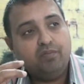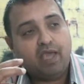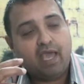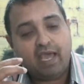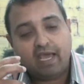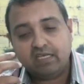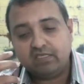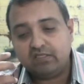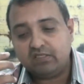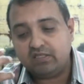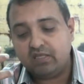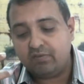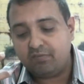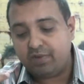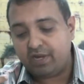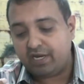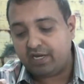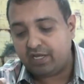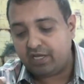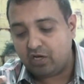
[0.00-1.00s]
has the
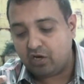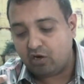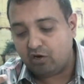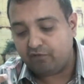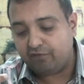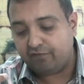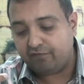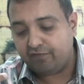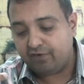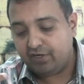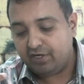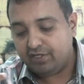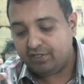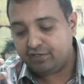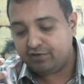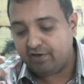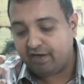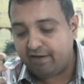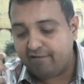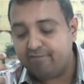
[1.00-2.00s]
meaning of
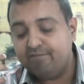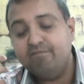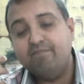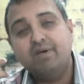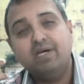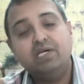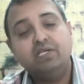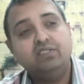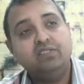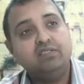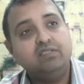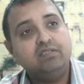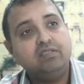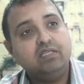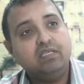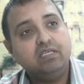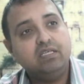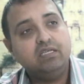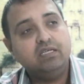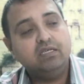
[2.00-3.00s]
to have
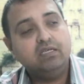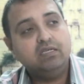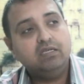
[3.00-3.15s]
mercy